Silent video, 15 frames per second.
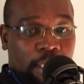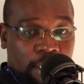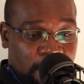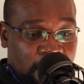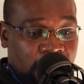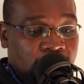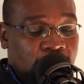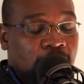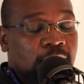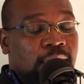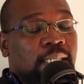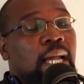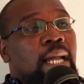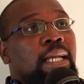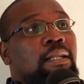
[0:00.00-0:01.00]
that's the
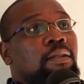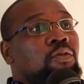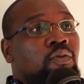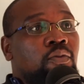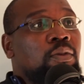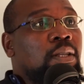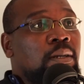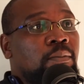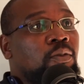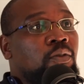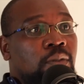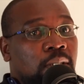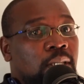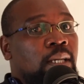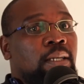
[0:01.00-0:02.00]
sign to them to
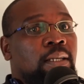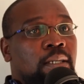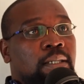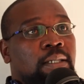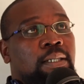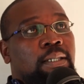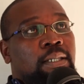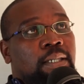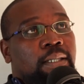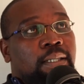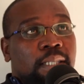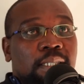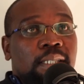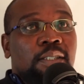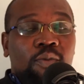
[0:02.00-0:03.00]
say,
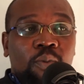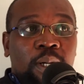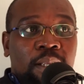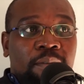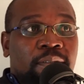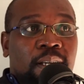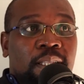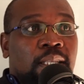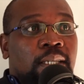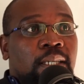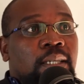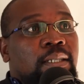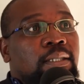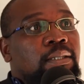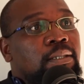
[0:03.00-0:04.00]
this is what a father
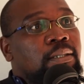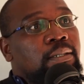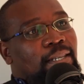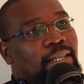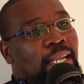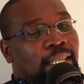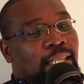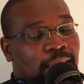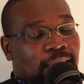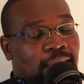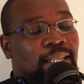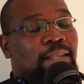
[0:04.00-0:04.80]
is. And